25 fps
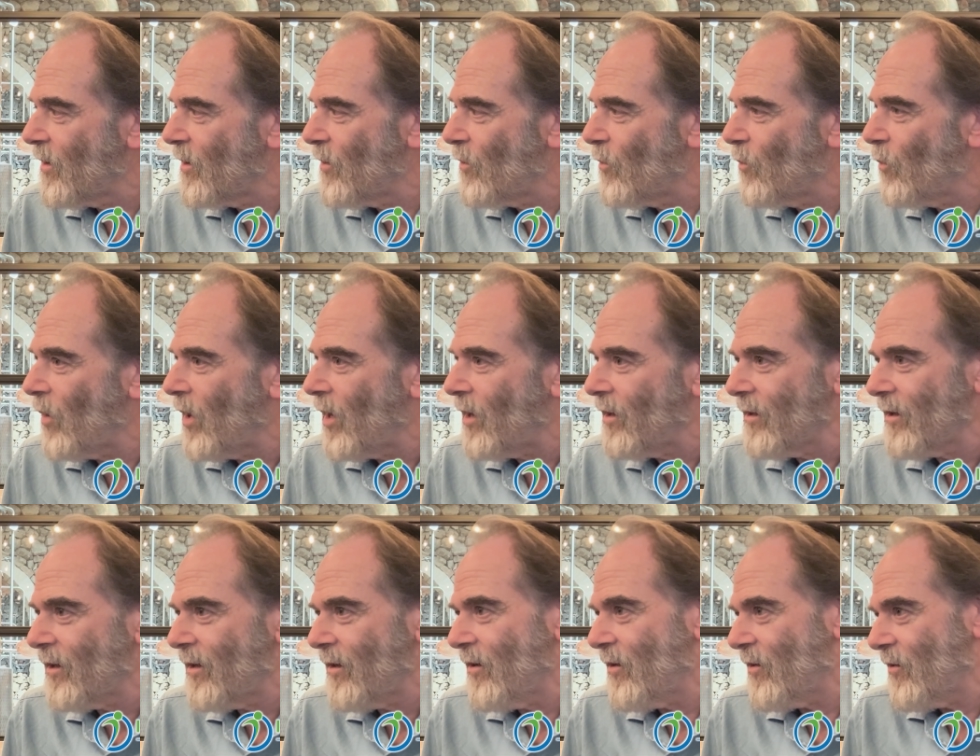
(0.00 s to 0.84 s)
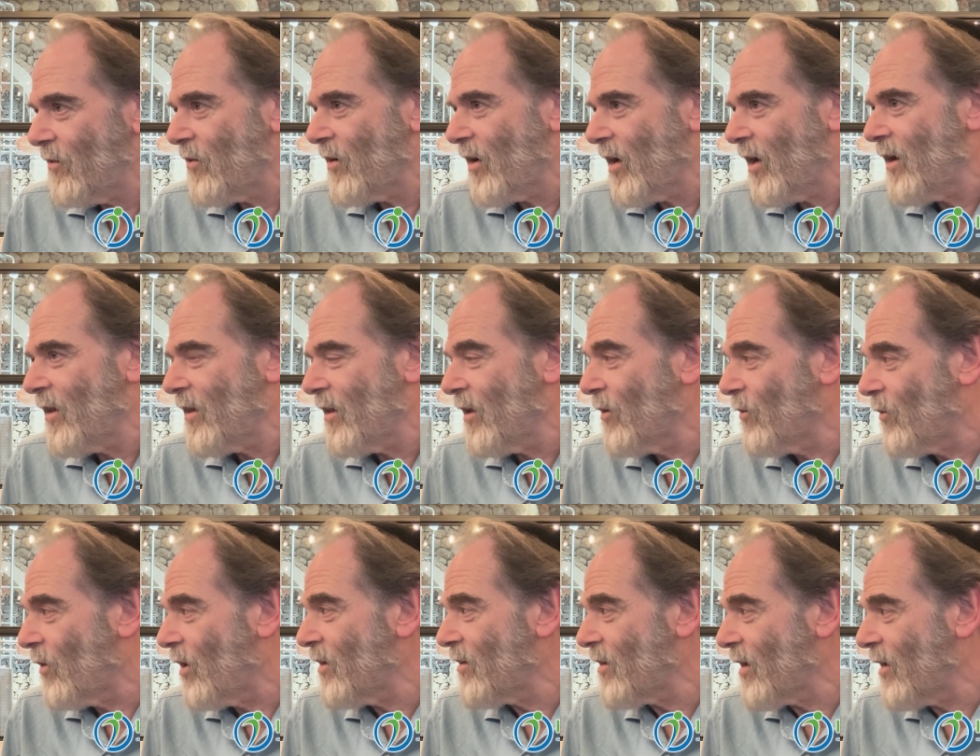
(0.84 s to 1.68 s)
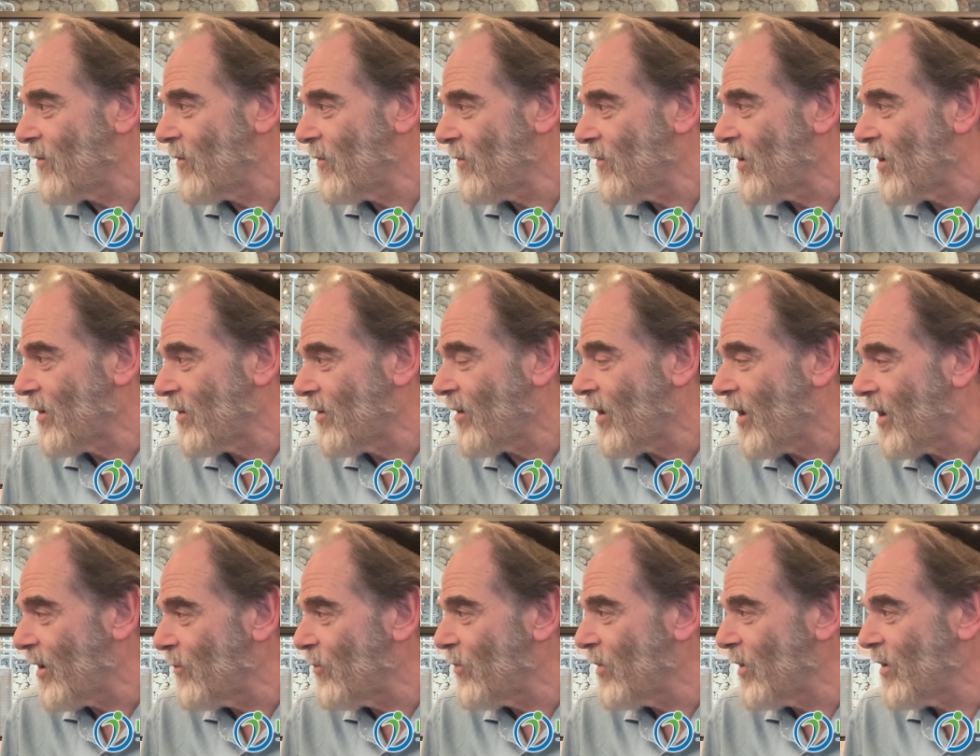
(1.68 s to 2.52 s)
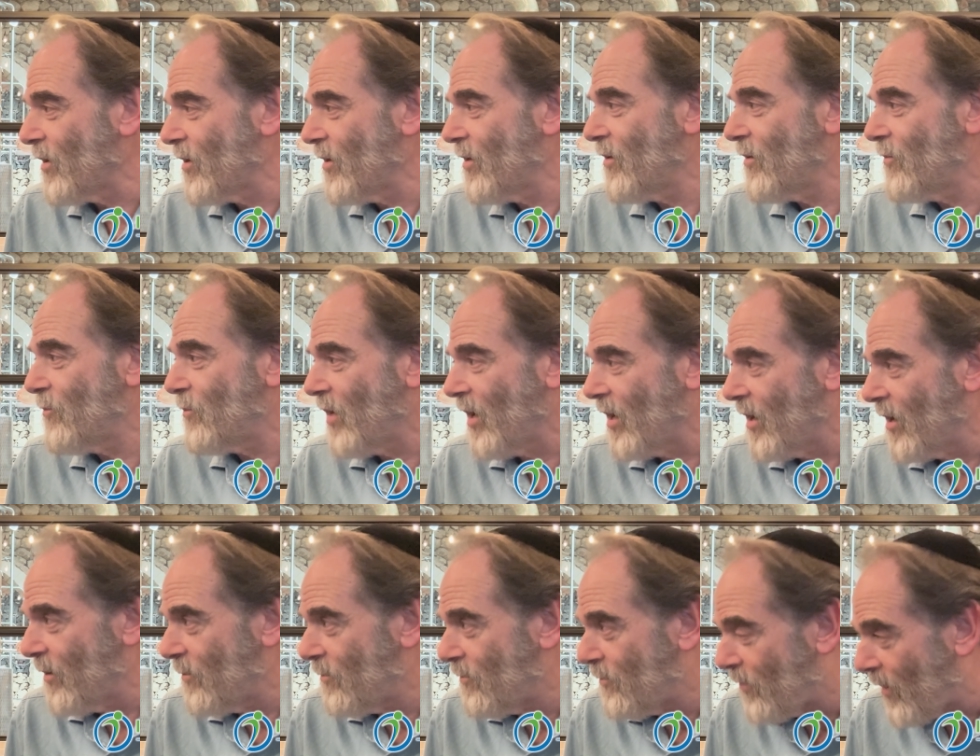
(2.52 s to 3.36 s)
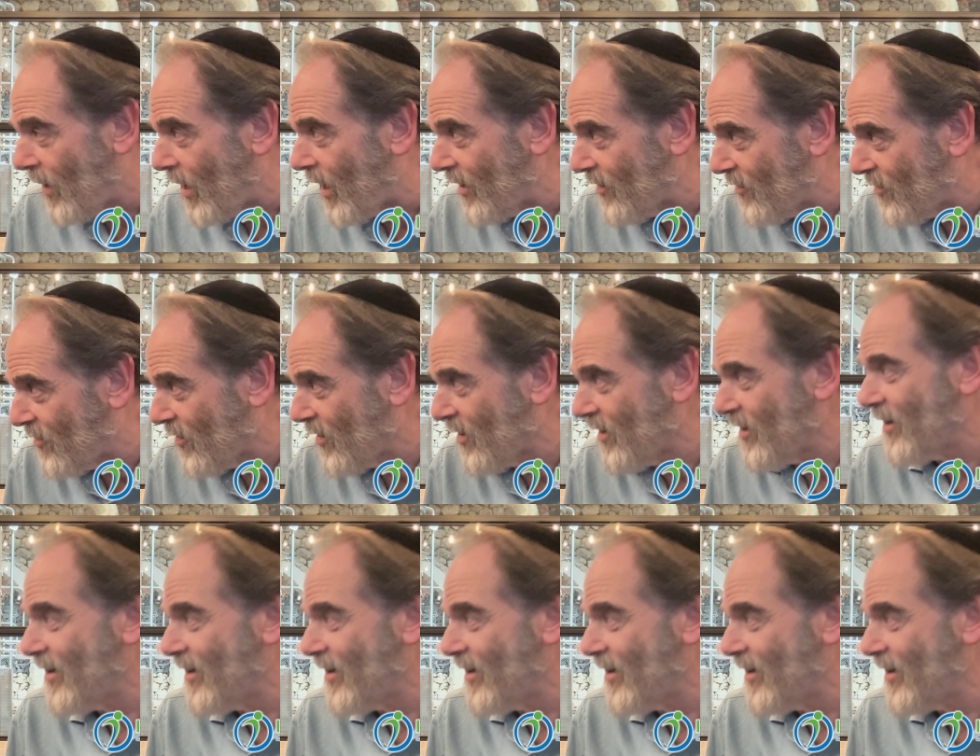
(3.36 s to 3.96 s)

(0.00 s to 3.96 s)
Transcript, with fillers: well, you know, you can drink anything you want to have a fun time, but but but